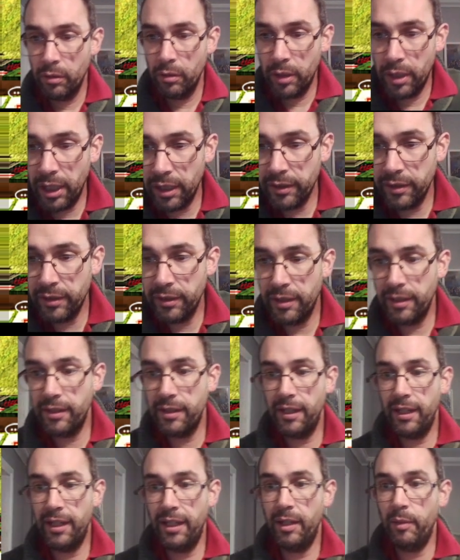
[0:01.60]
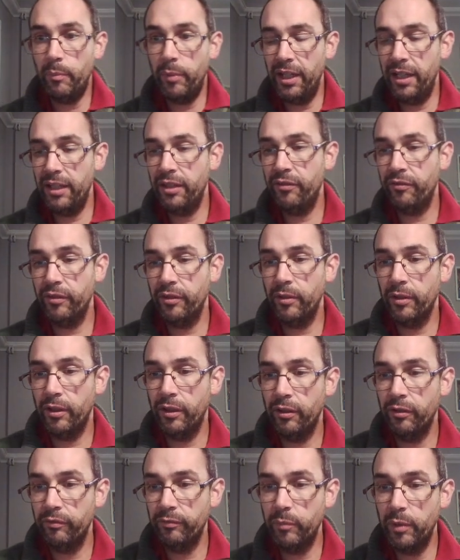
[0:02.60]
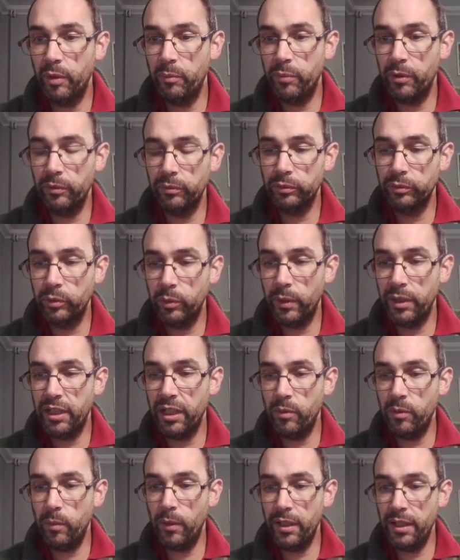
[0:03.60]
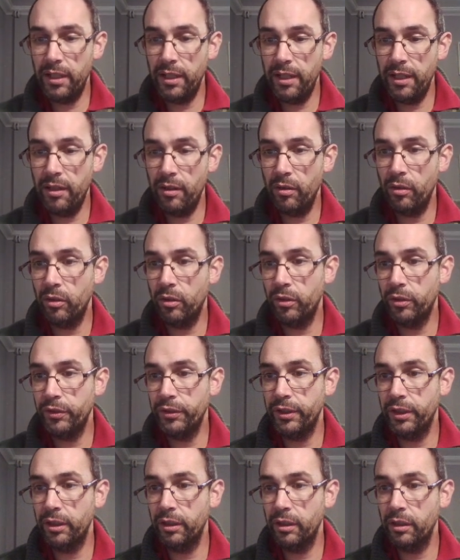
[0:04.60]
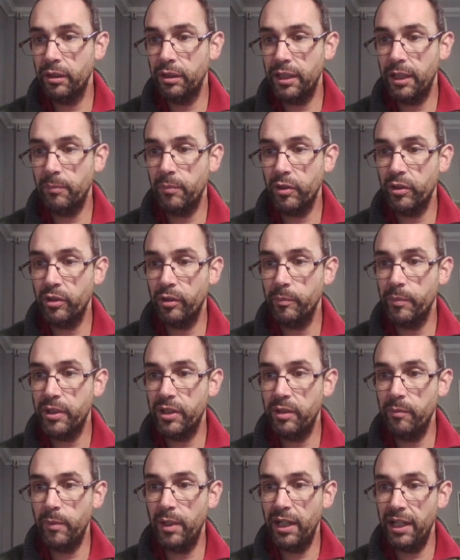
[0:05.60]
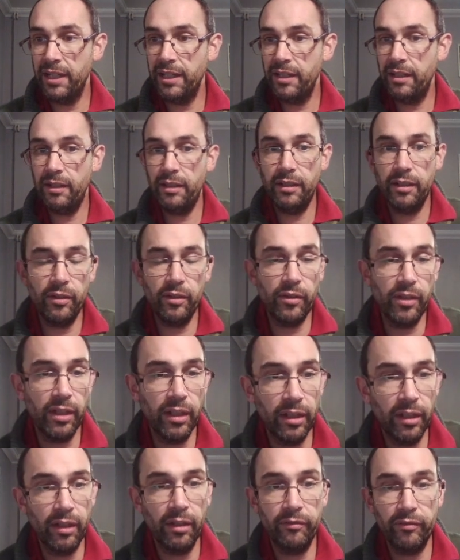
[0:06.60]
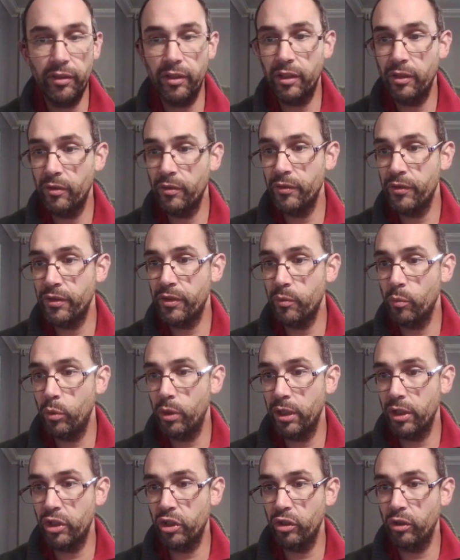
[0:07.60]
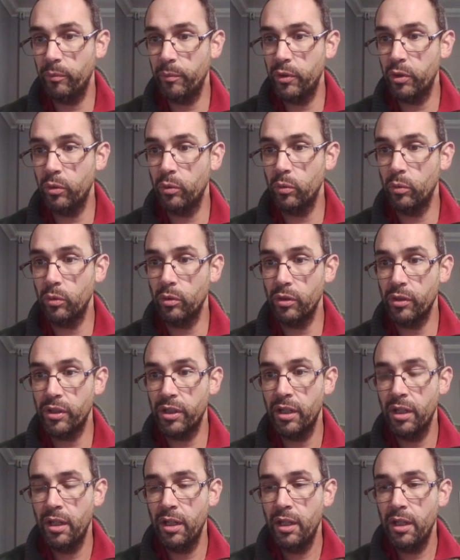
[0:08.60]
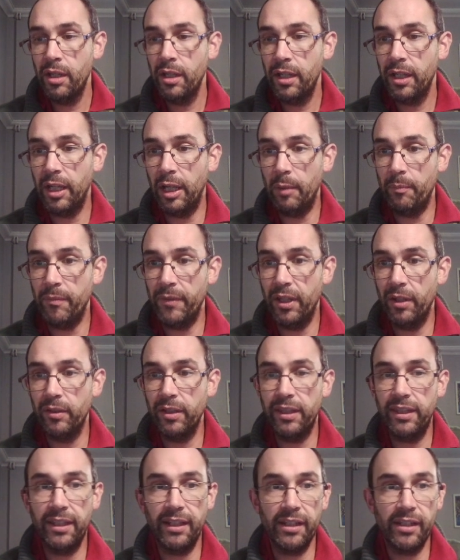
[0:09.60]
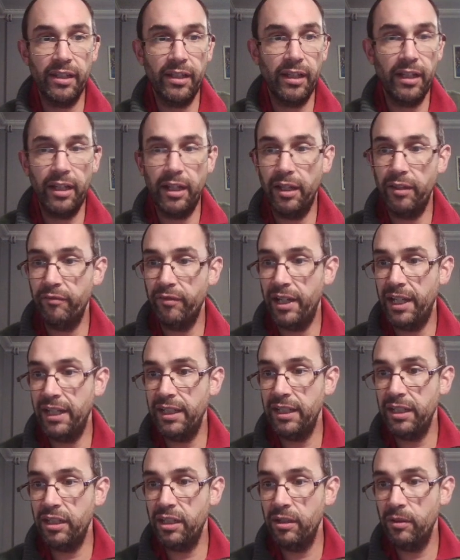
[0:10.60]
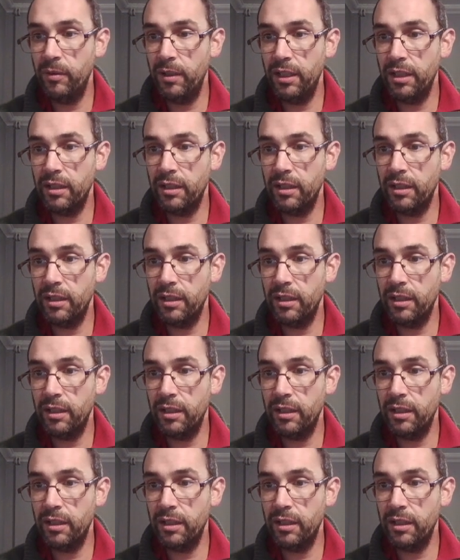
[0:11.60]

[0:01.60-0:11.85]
Okay, this is a playthrough of Blood Bowl 2020 on Tabletop Simulator using Virgon's workshop tools. The only things that I've added to it